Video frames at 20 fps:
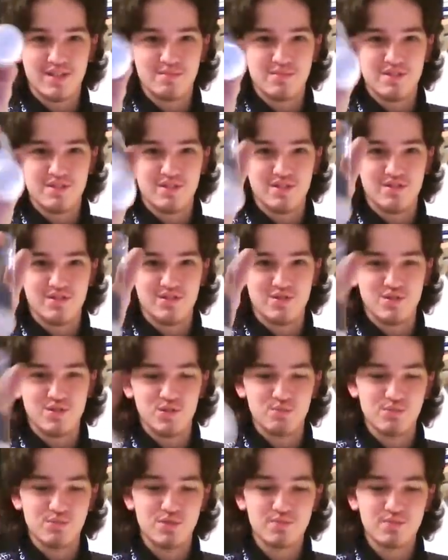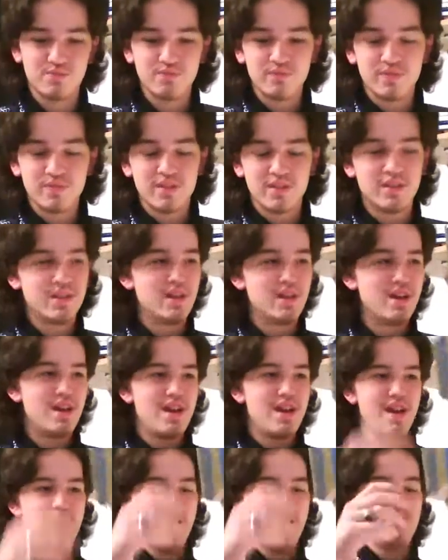comes in little tubes.
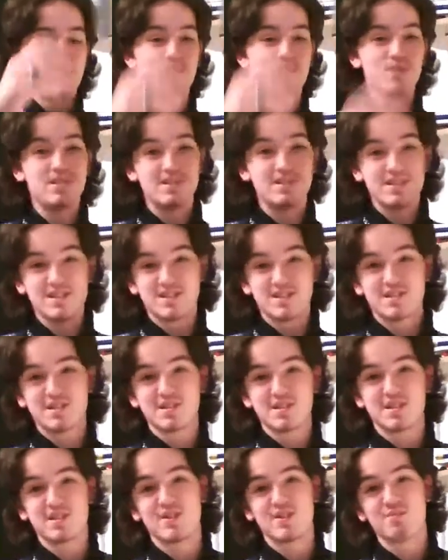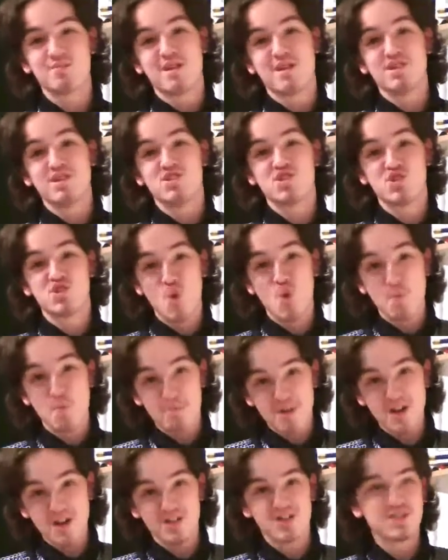And the reason it's secured by so
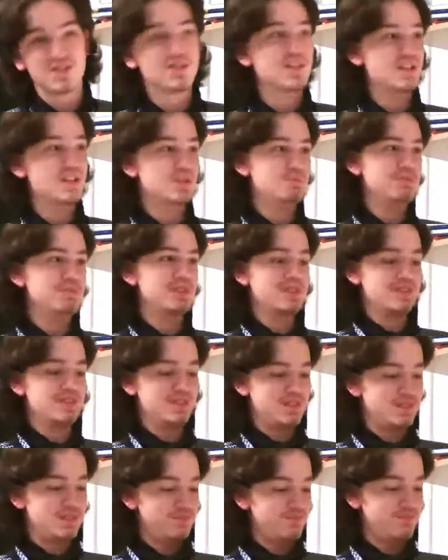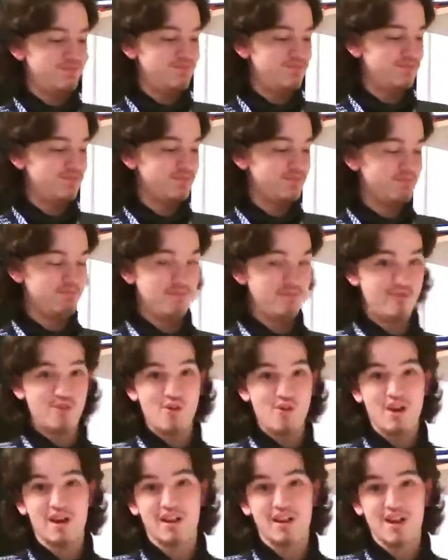much is because
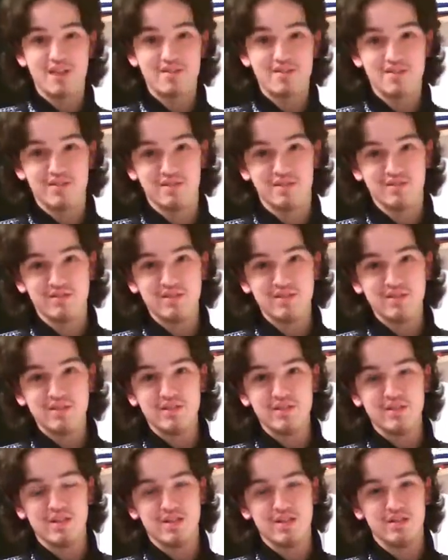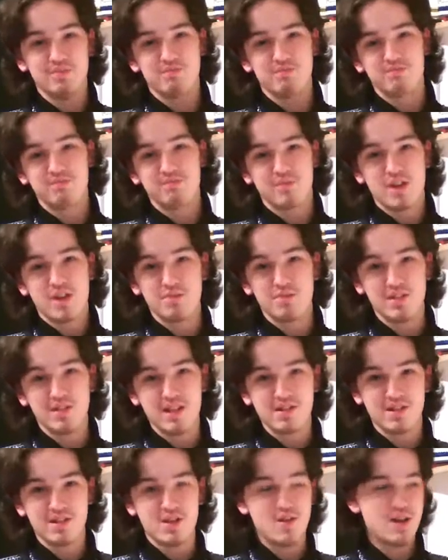before I got a couple
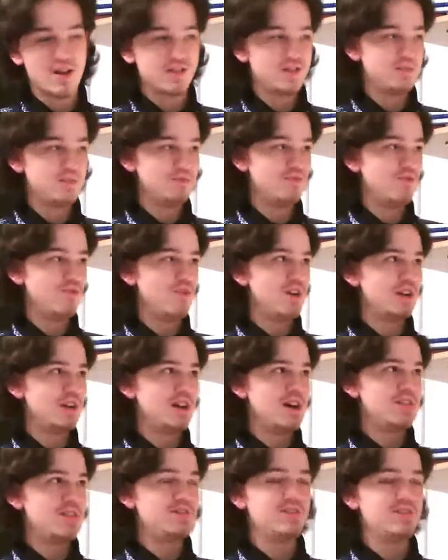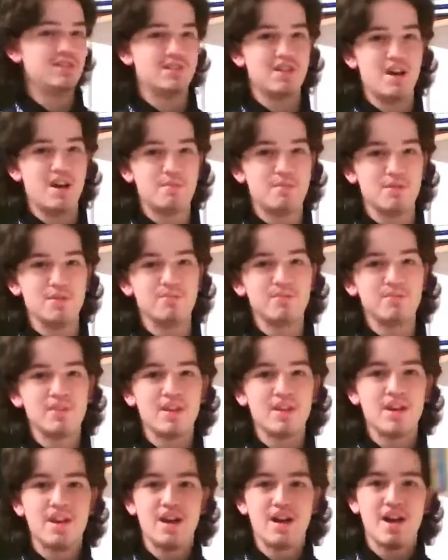days ago, actually, before I got this hopper,
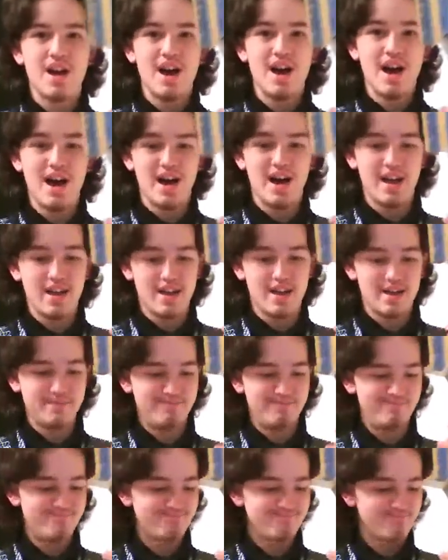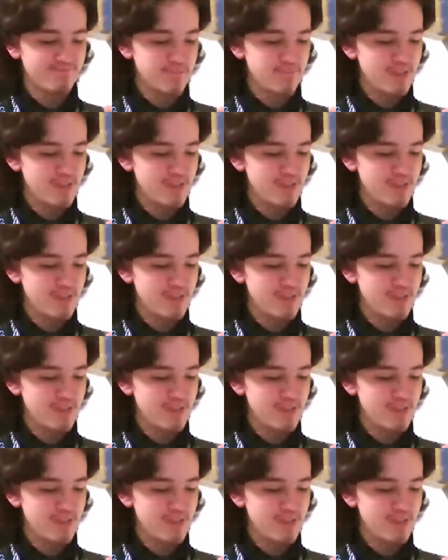I